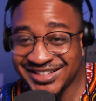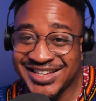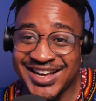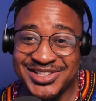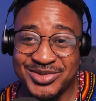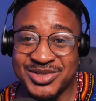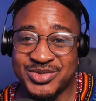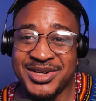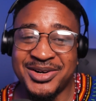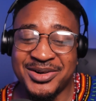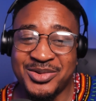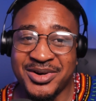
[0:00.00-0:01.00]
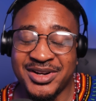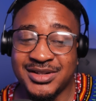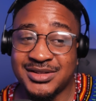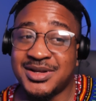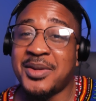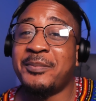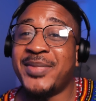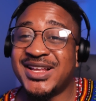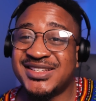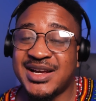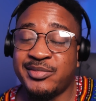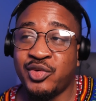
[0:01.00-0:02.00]
the title was really awkward. Ben
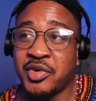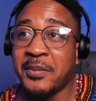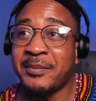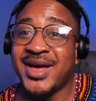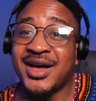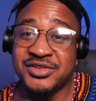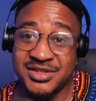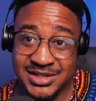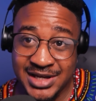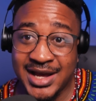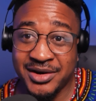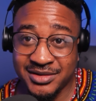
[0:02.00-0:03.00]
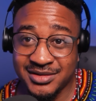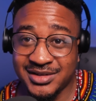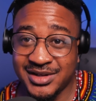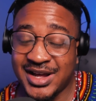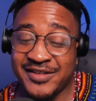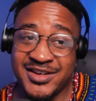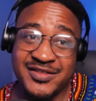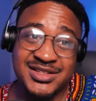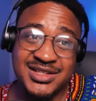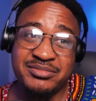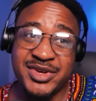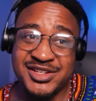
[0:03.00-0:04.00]
Shapiro melts down. I've never
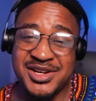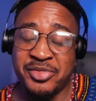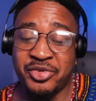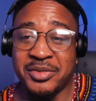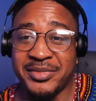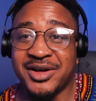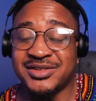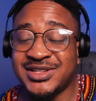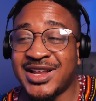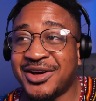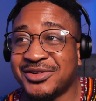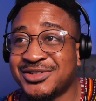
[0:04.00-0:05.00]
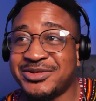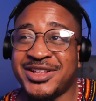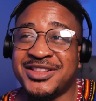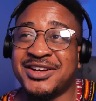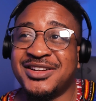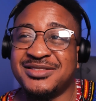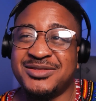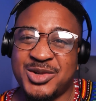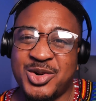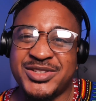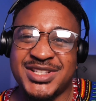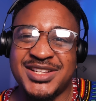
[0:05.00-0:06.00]
seen Ben Shapiro melt down, so I thought
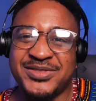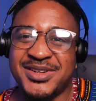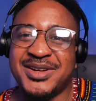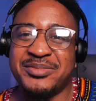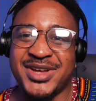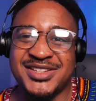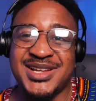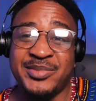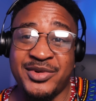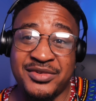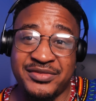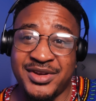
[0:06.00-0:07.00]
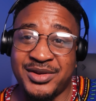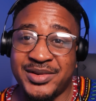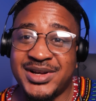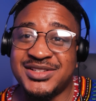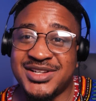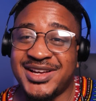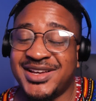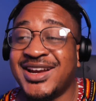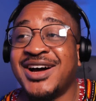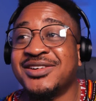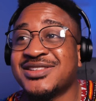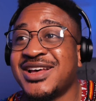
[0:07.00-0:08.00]
go search for the Ben Shapiro video and check it
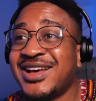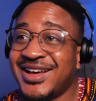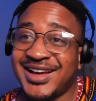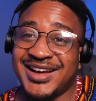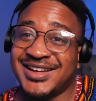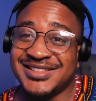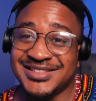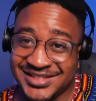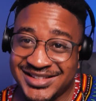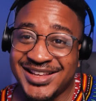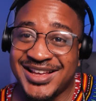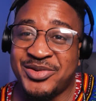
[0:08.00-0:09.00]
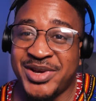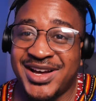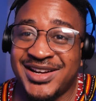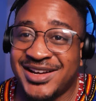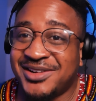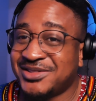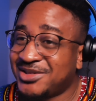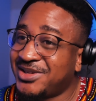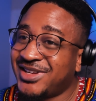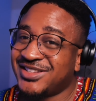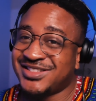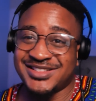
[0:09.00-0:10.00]
out. And here we are now, so
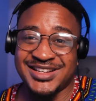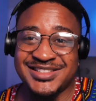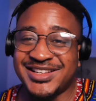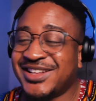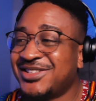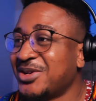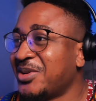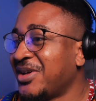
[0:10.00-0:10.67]
let's let's get to